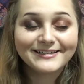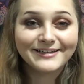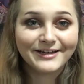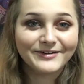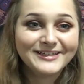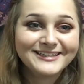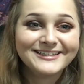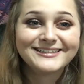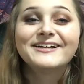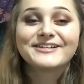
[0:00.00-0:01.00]
No.
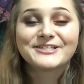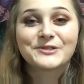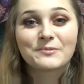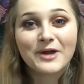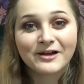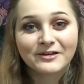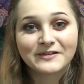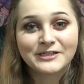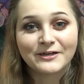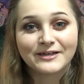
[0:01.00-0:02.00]
So I'm not going to
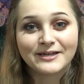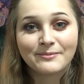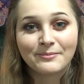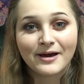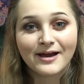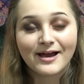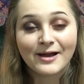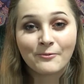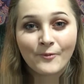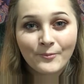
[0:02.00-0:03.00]
return it, but
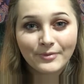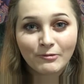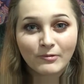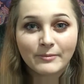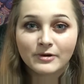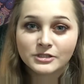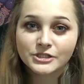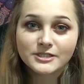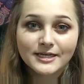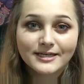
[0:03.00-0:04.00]
I won't be
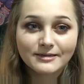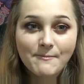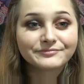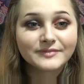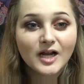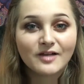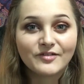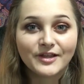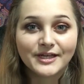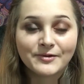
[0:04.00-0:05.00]
repurchasing it. I
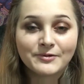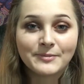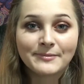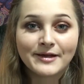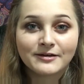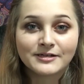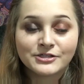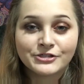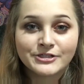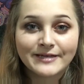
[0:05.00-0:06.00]
feel like it would be better to
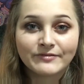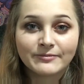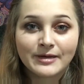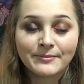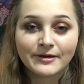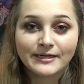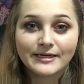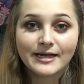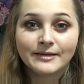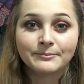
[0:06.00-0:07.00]
just save up my
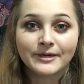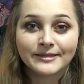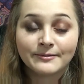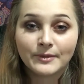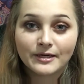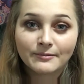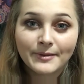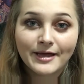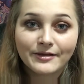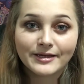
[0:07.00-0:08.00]
money and buy the bigger
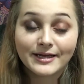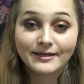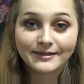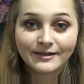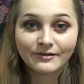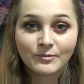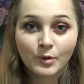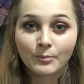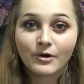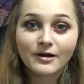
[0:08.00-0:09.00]
palette and get a lot
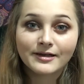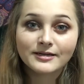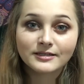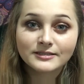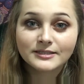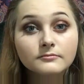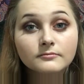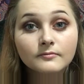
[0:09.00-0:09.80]
more product.